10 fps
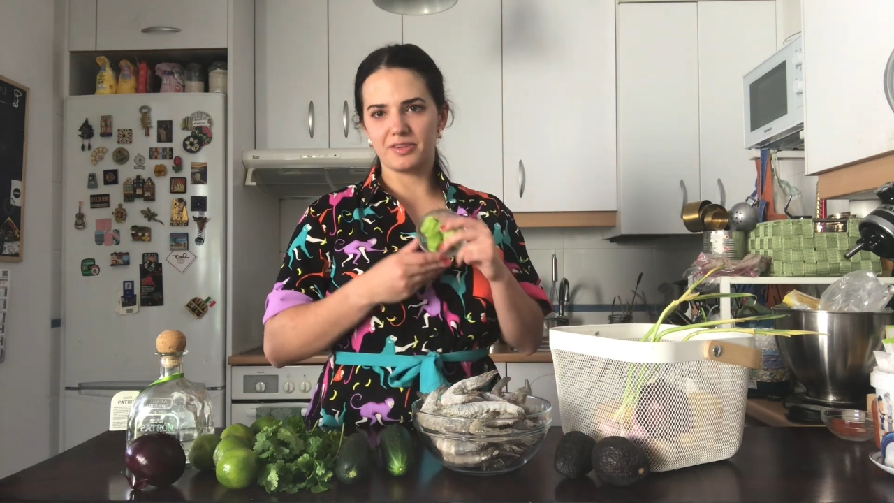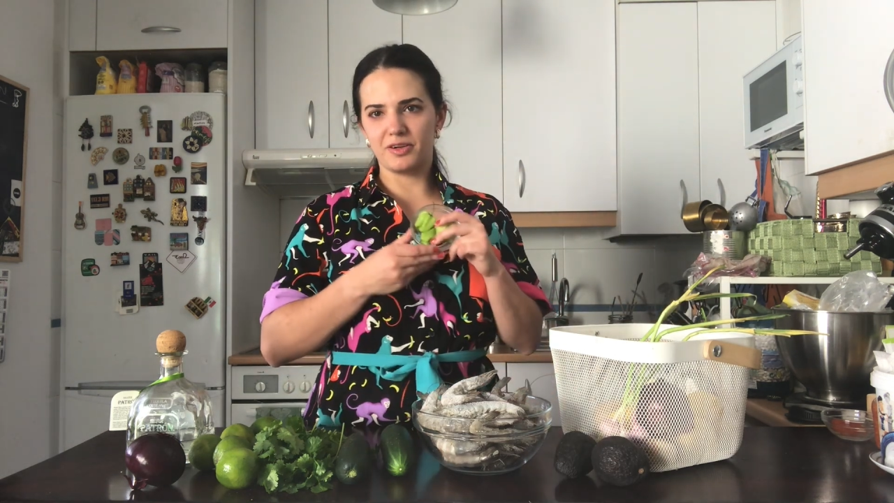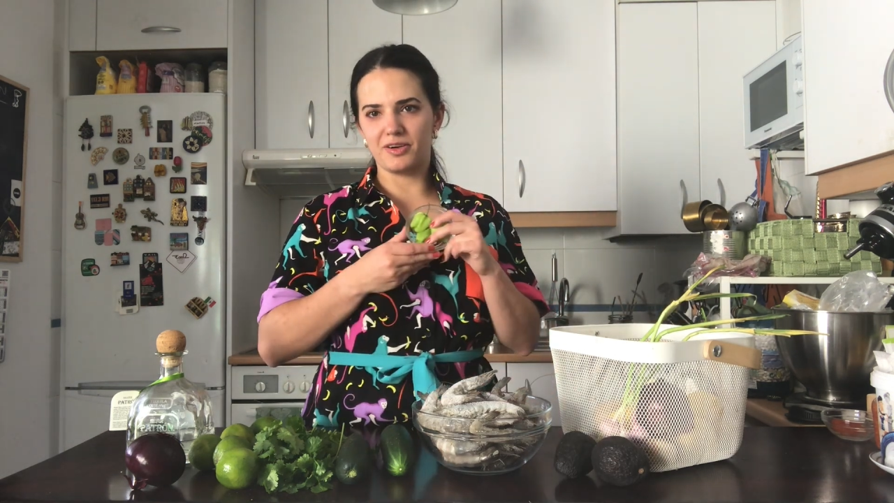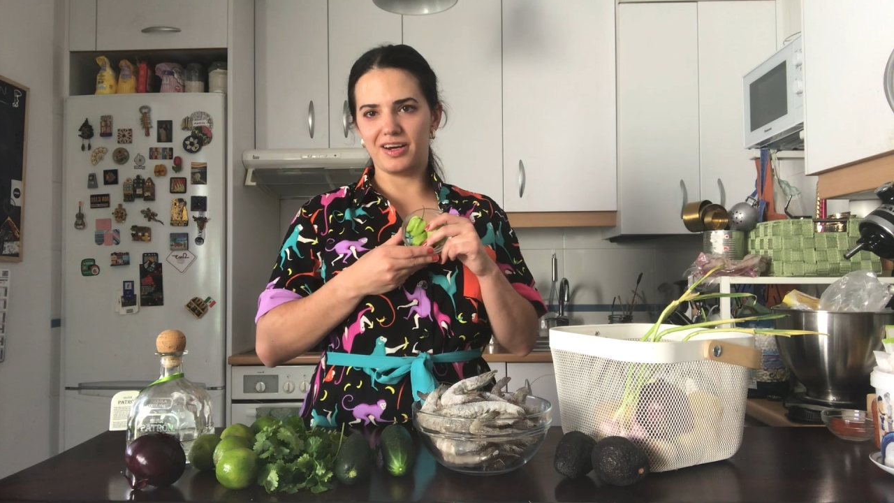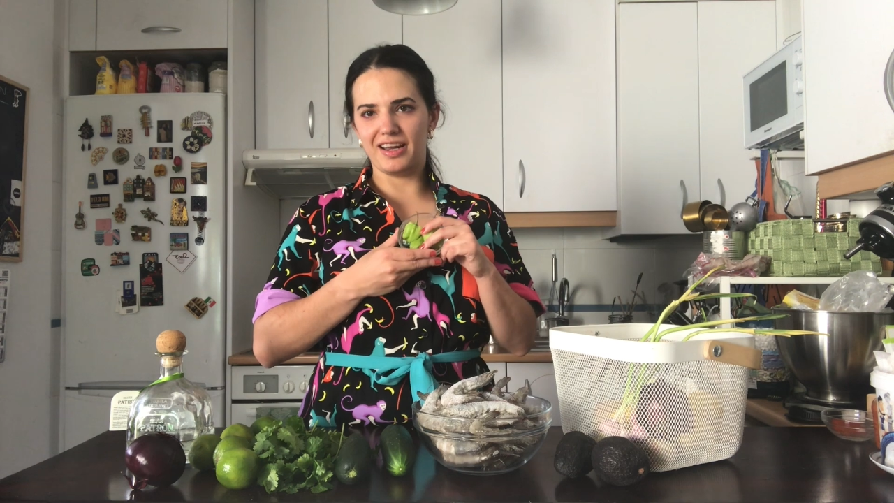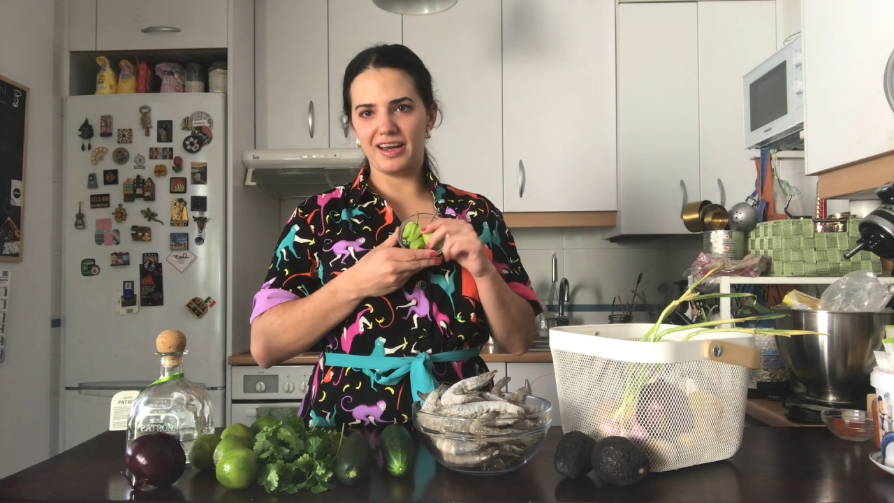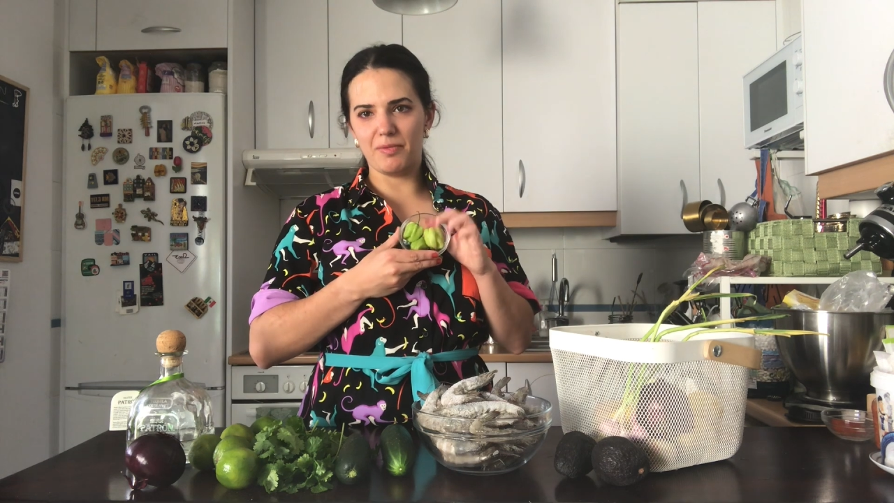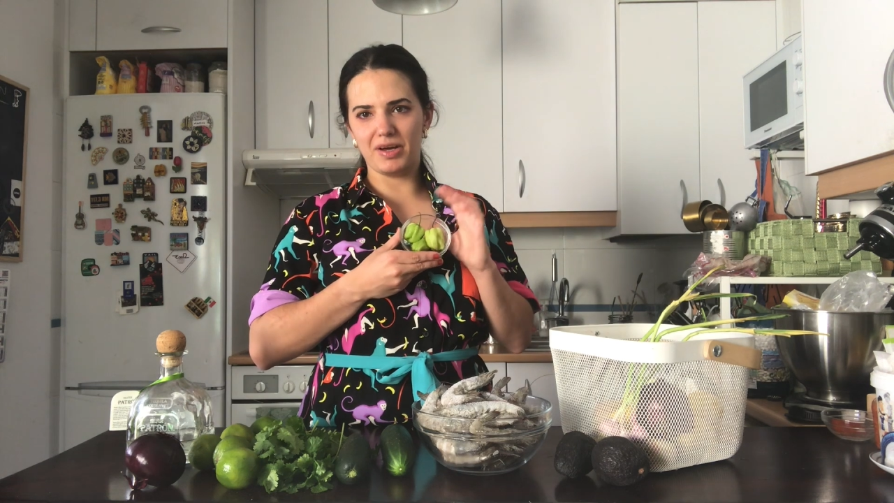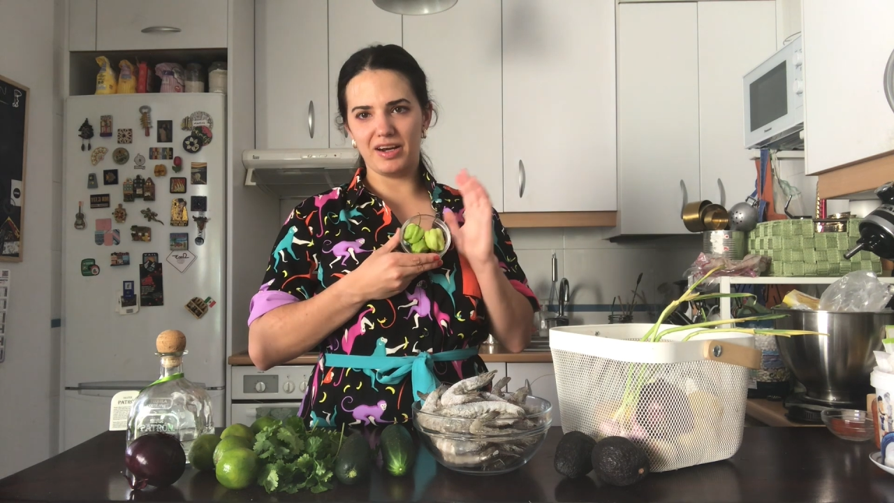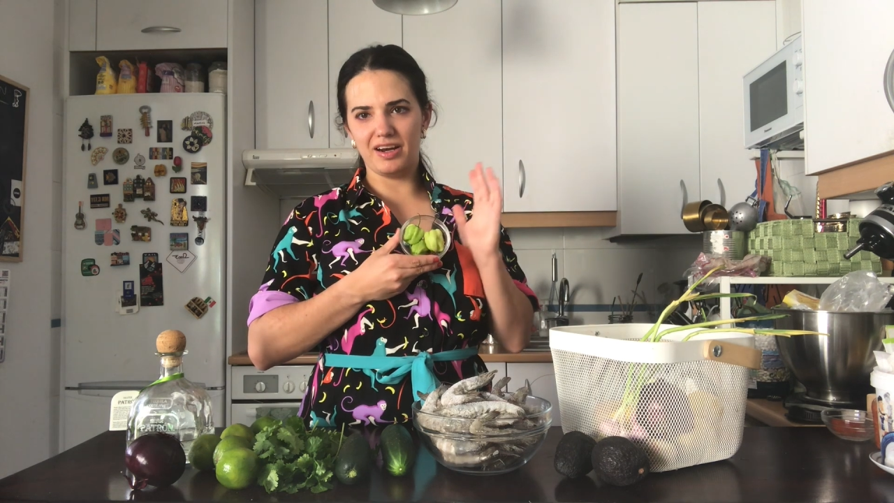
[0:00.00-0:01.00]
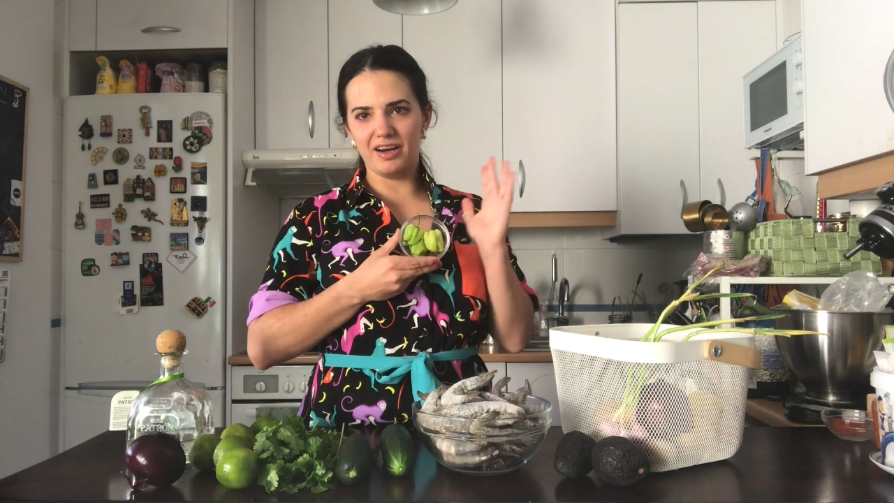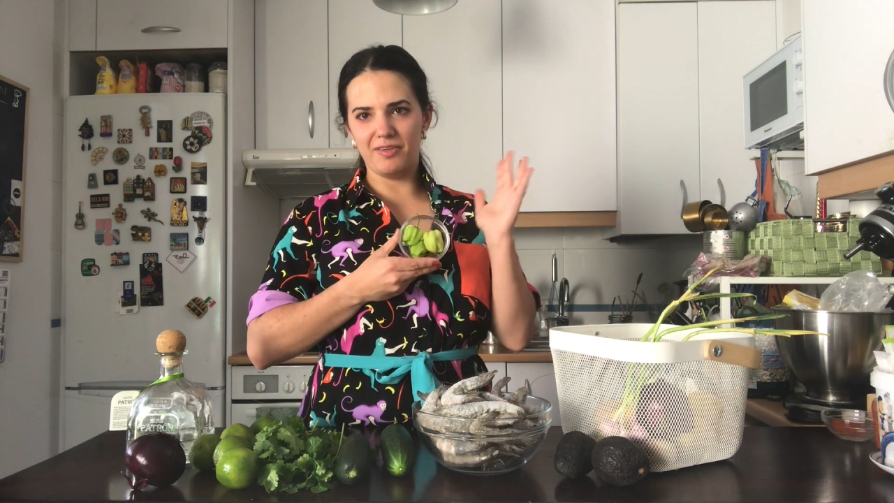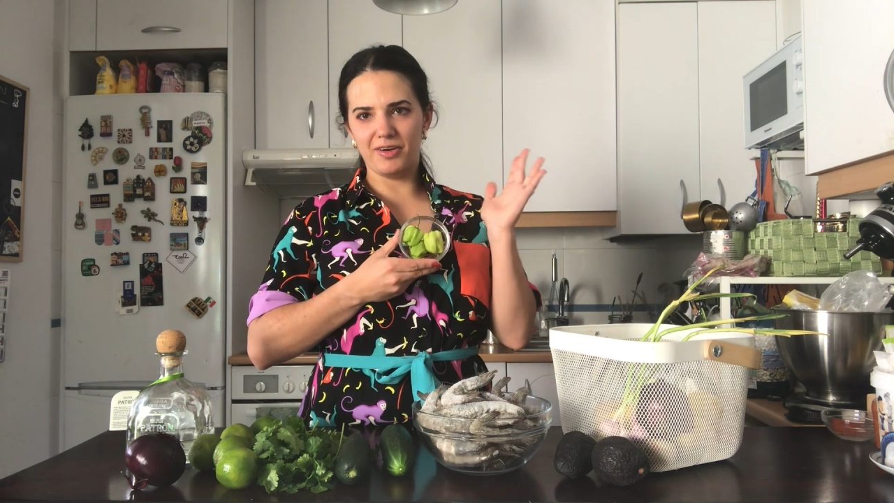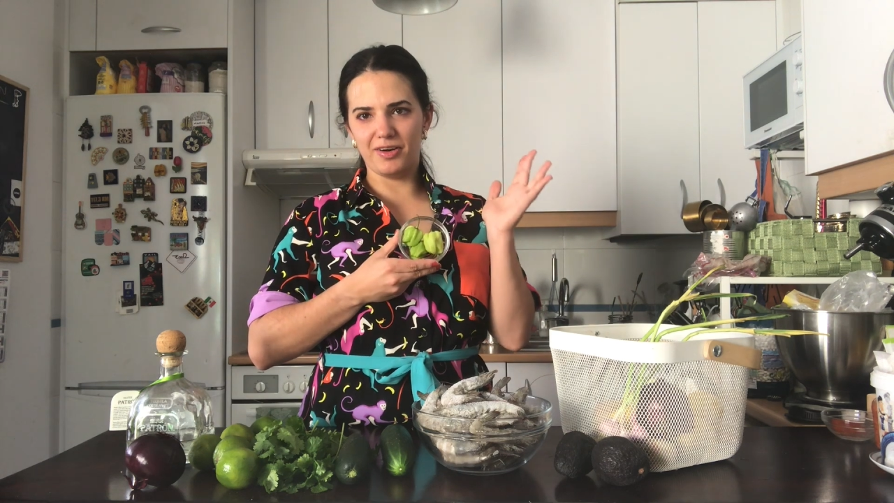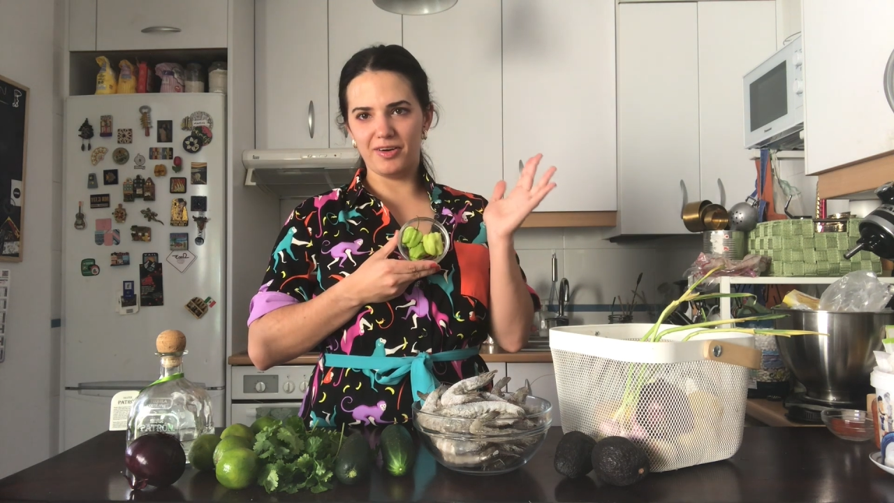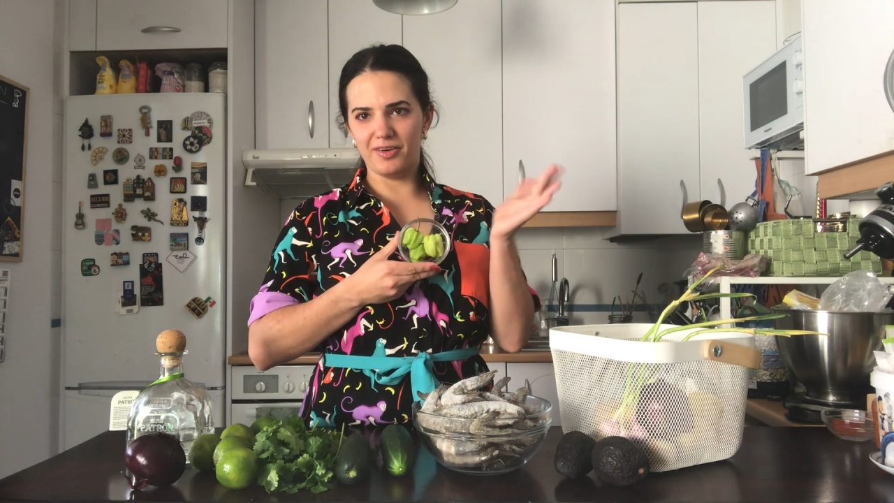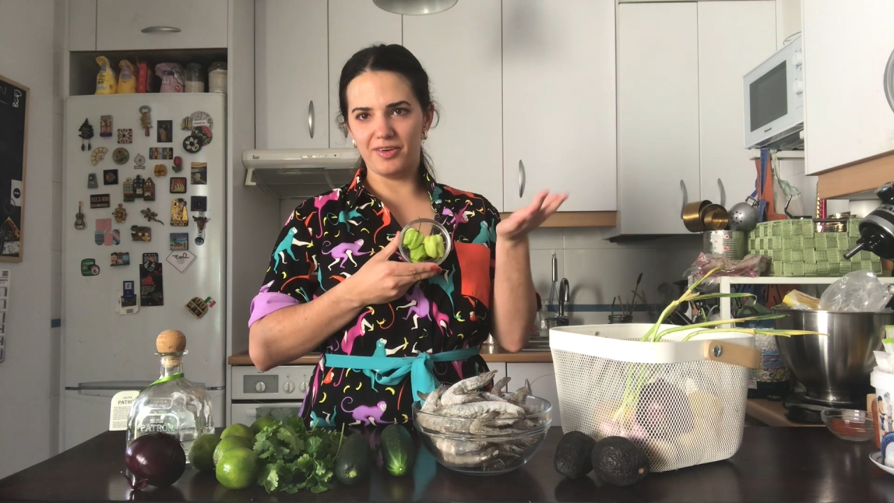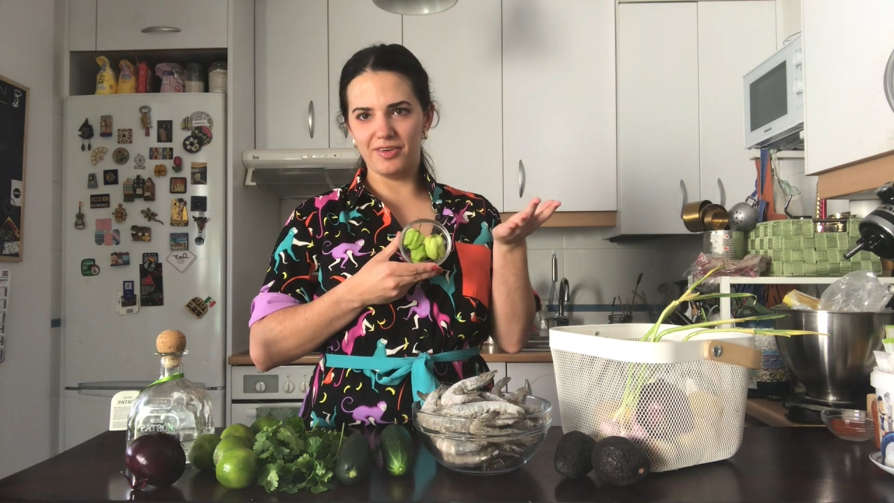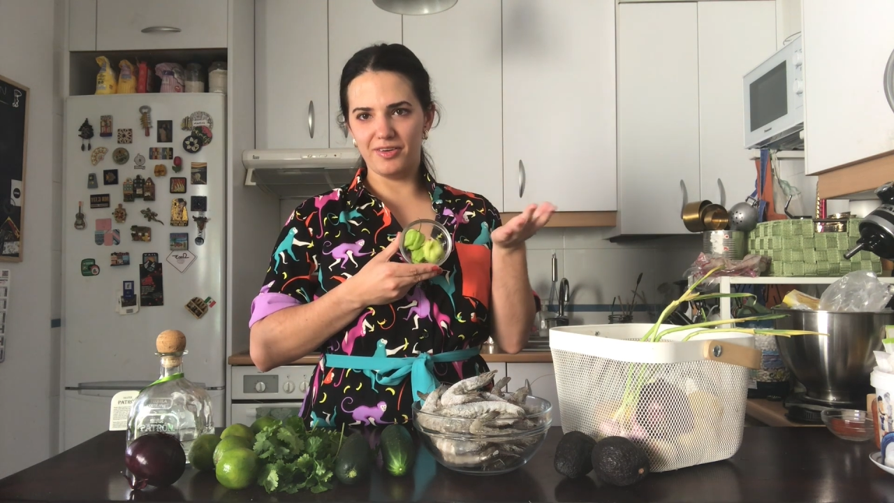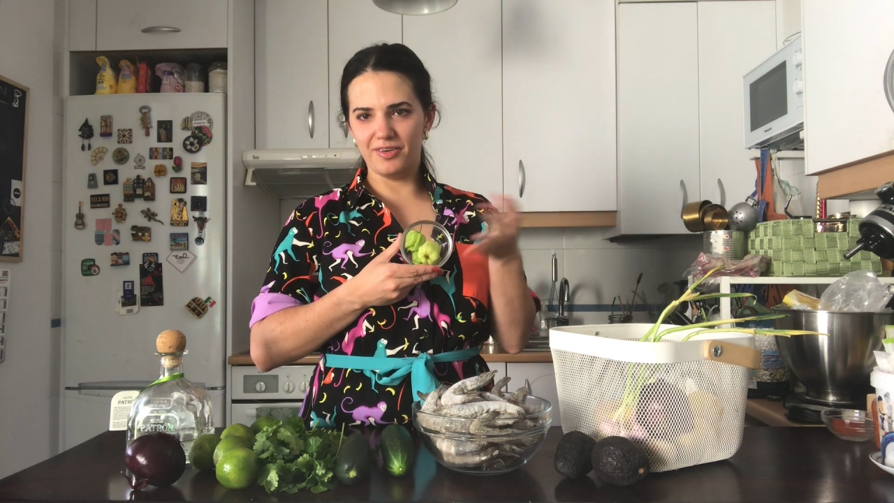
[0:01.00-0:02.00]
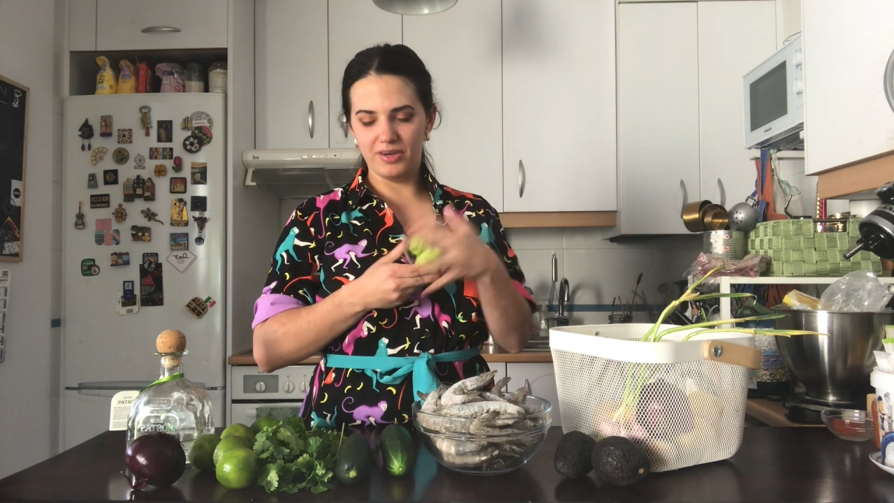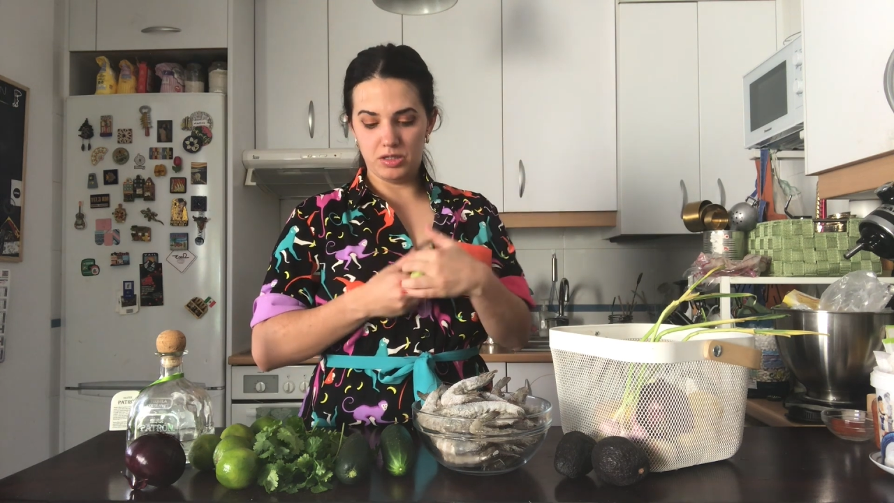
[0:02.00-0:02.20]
green habanero.